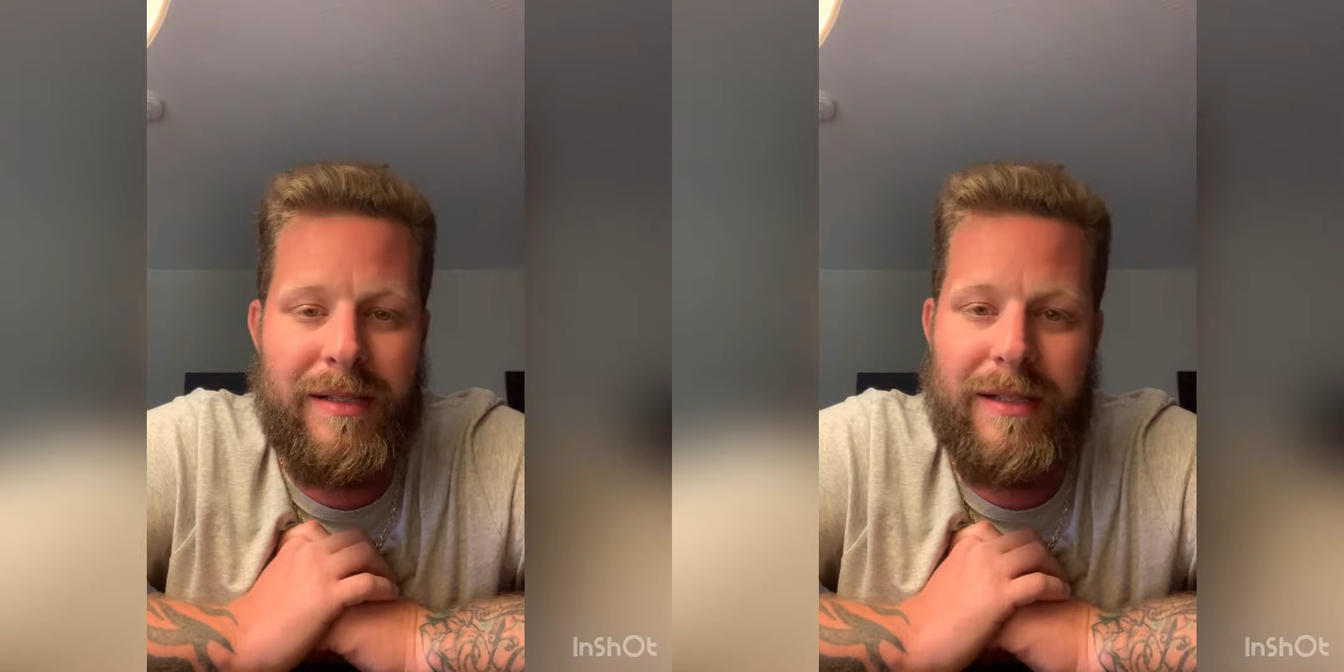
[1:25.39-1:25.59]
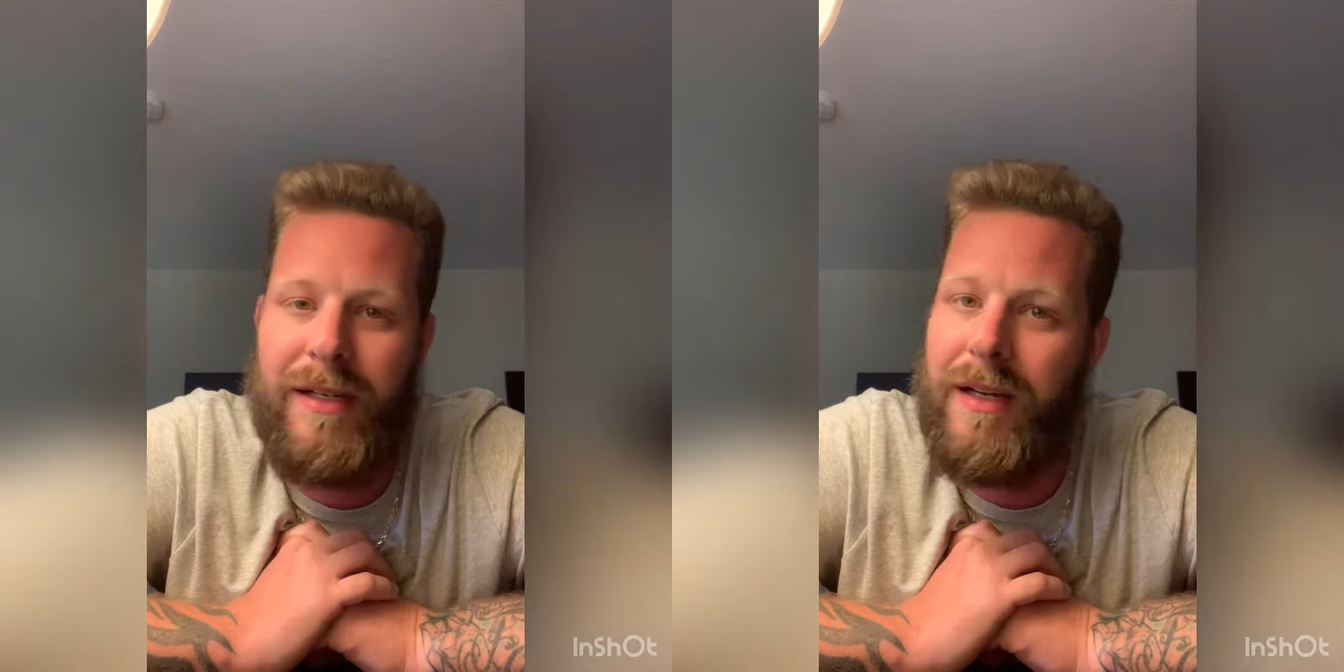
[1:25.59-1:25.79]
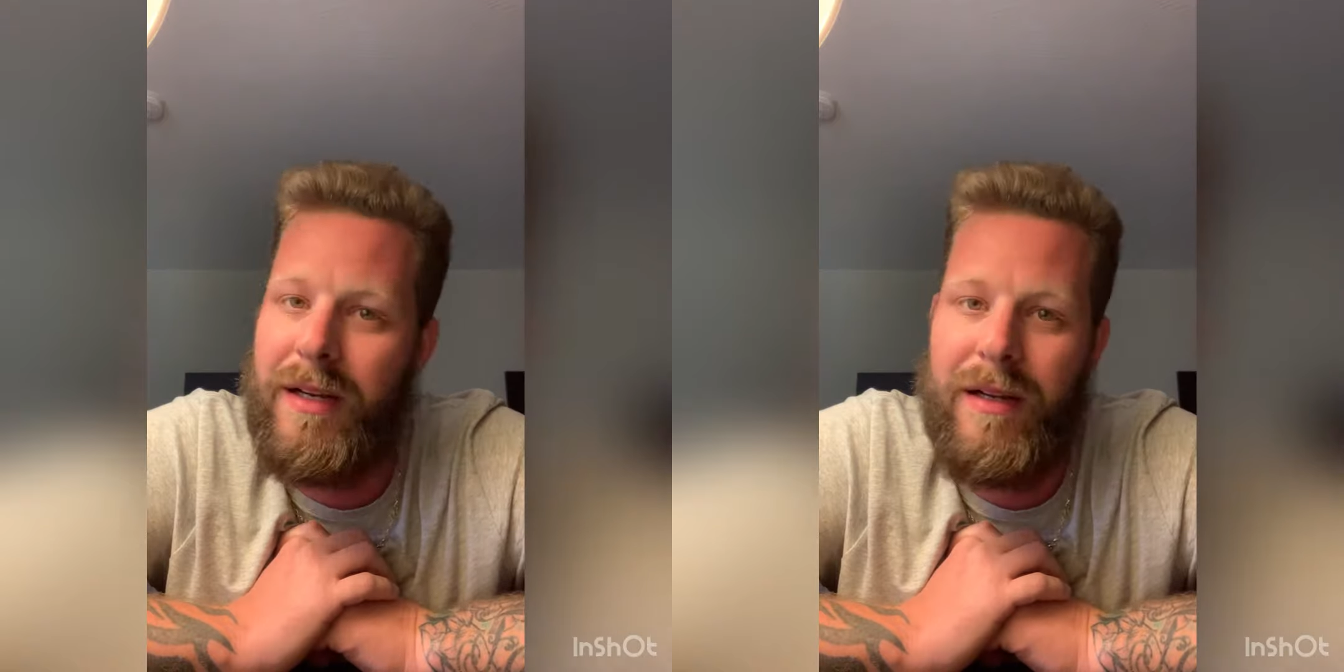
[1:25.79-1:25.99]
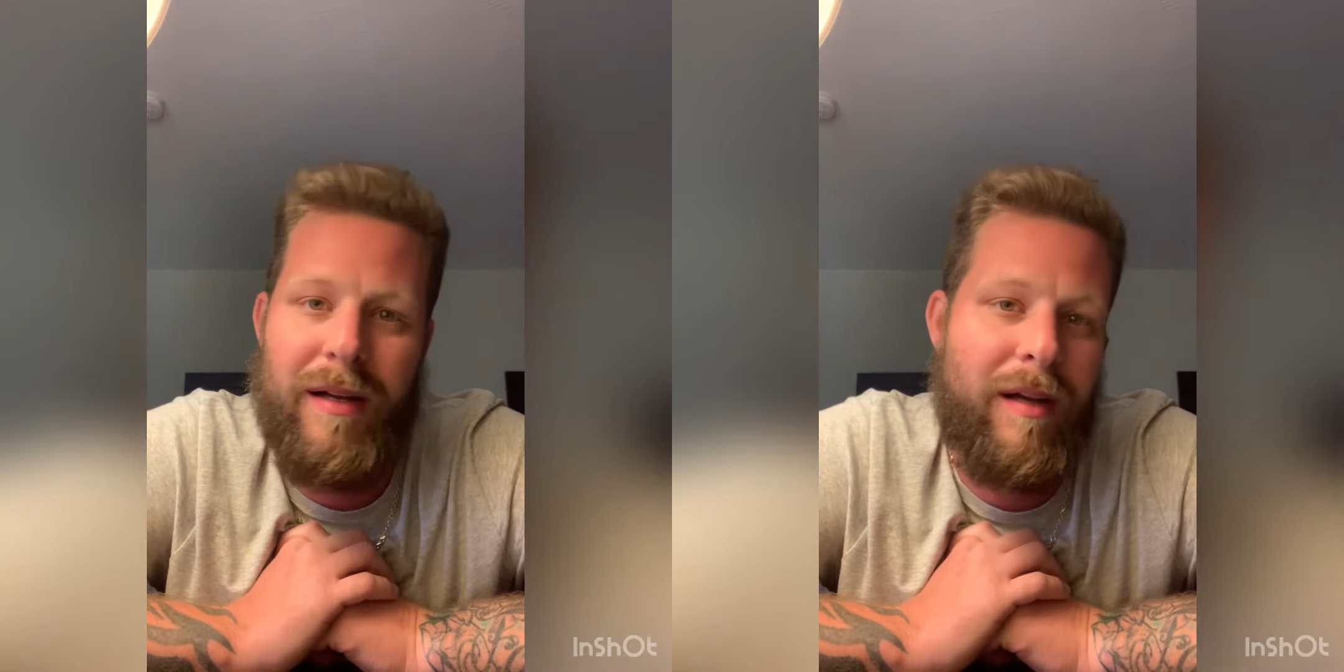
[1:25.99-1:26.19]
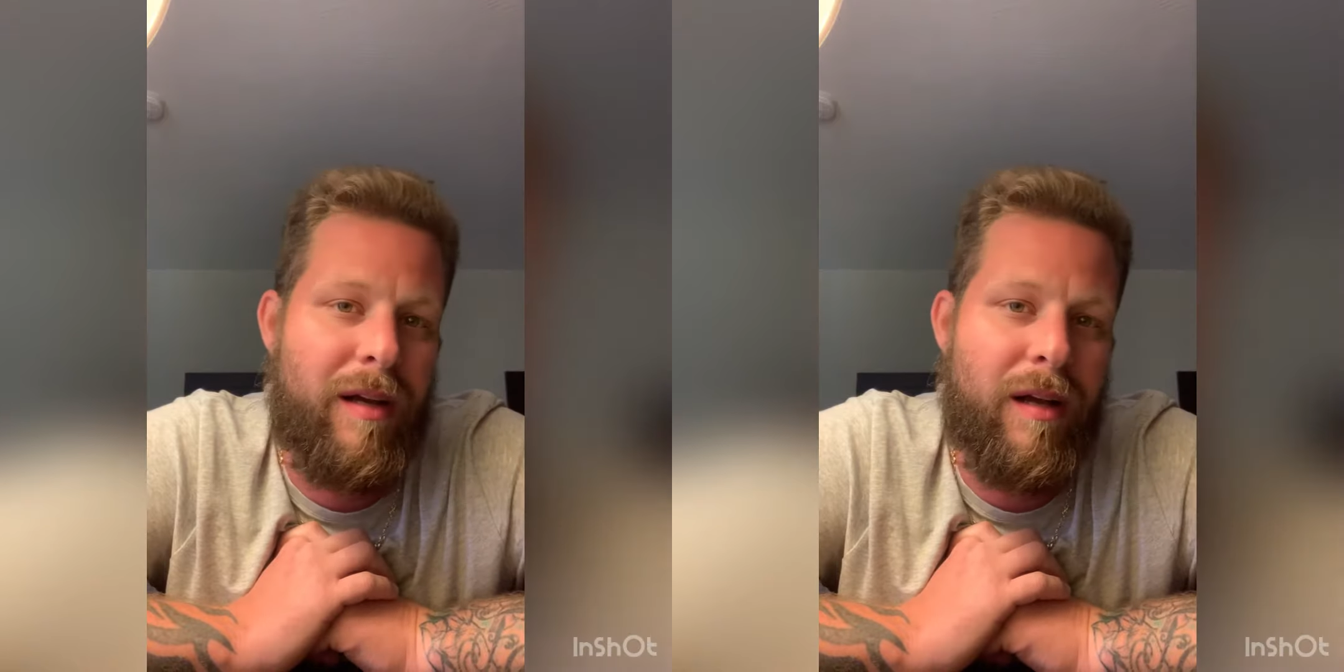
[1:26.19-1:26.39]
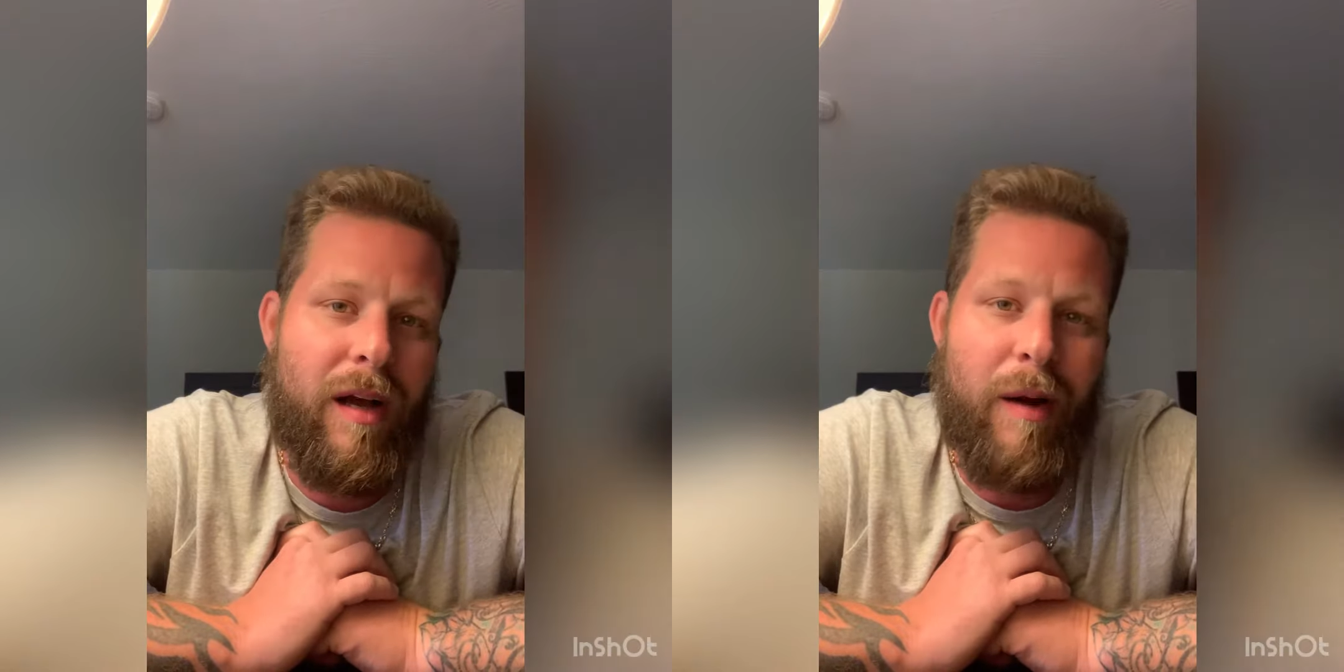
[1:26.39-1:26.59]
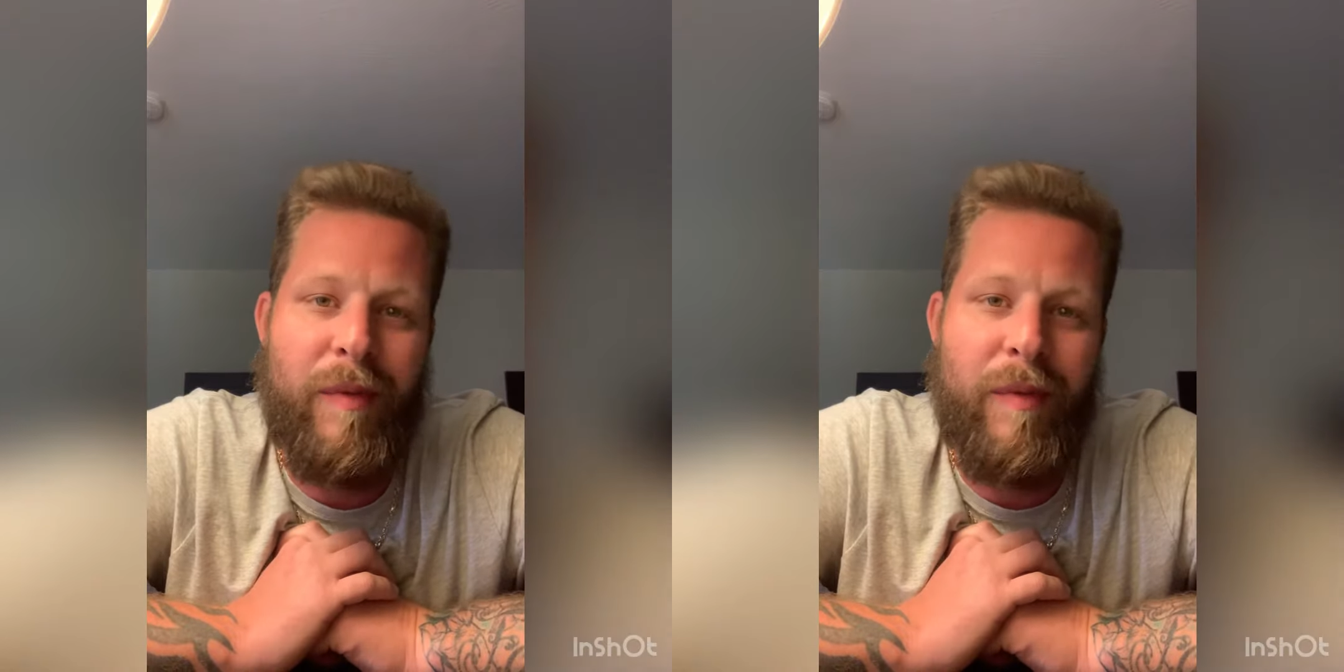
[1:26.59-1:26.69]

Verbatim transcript: And uh, I'm